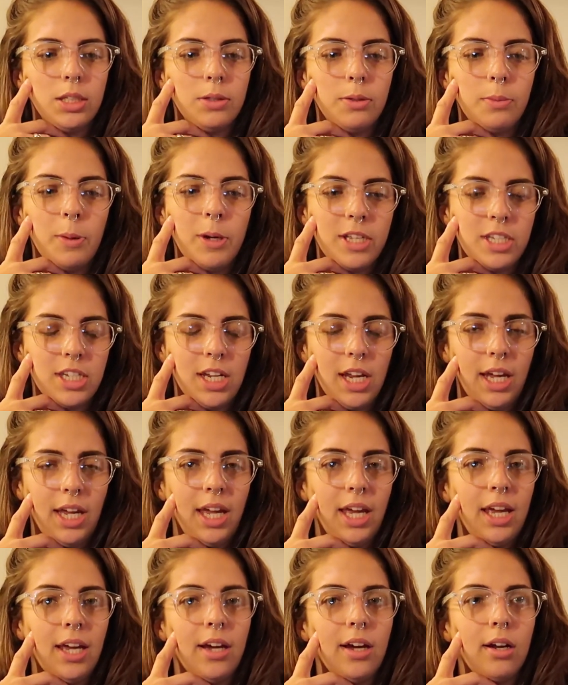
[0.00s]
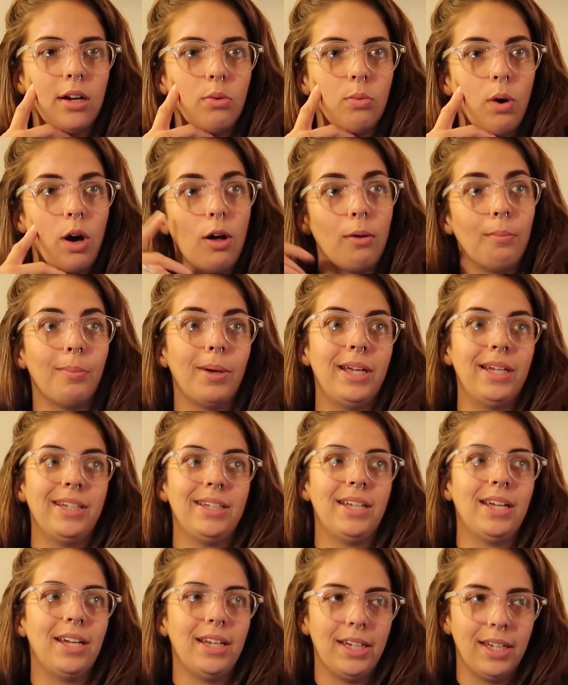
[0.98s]
the best I can while
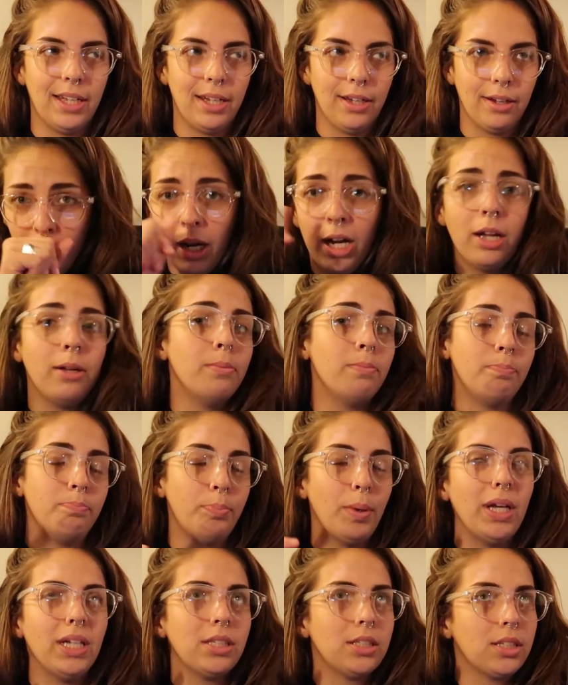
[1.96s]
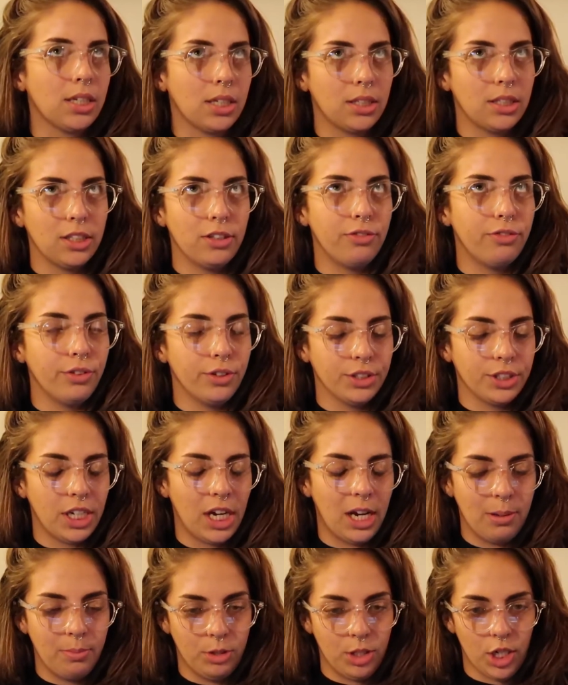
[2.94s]
maintaining my basically
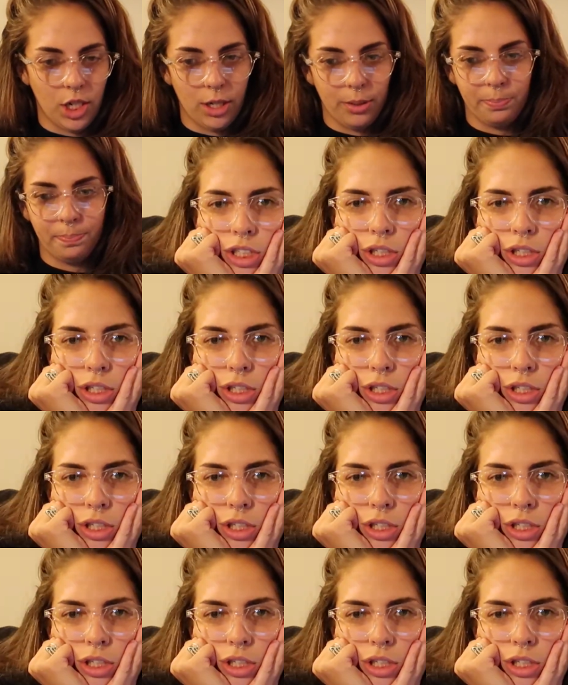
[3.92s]
full-time job.